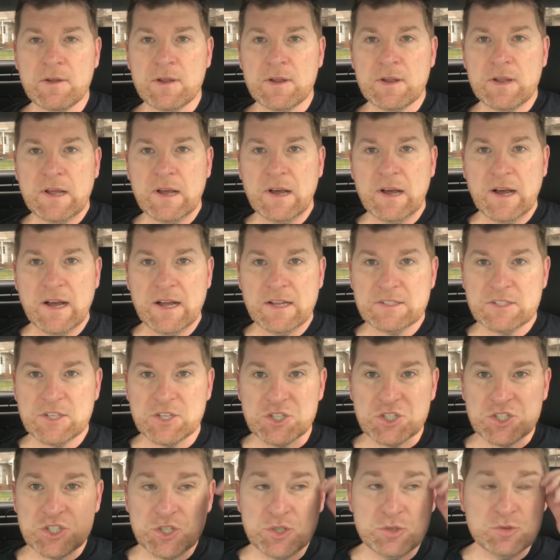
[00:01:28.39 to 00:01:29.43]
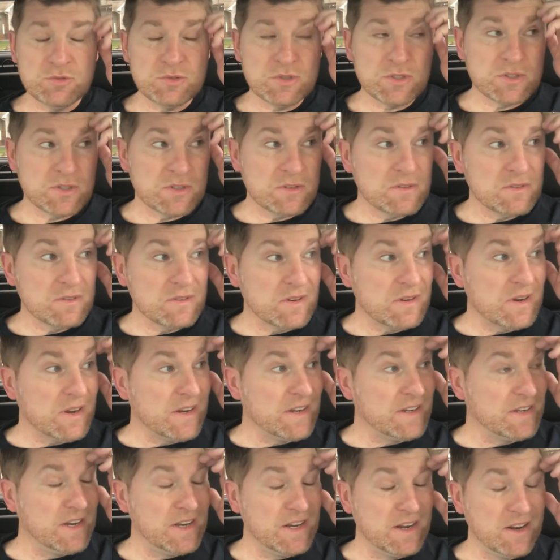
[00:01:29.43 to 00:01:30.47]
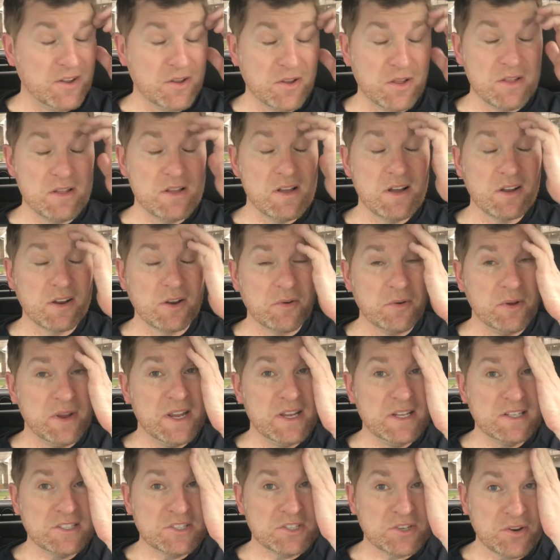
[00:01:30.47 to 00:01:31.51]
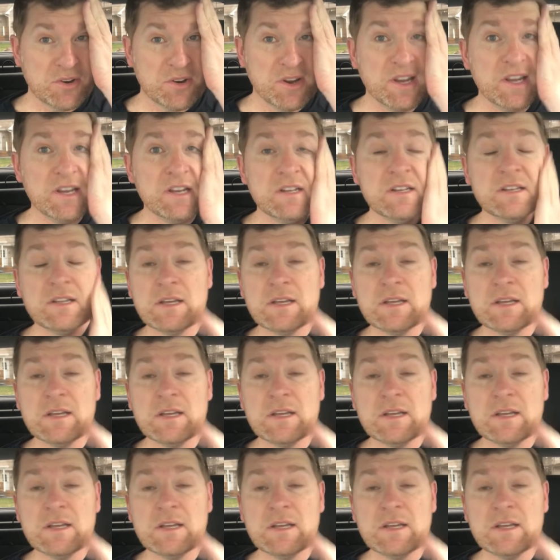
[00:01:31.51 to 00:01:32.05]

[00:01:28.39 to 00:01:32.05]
to shoot. I need a green screen,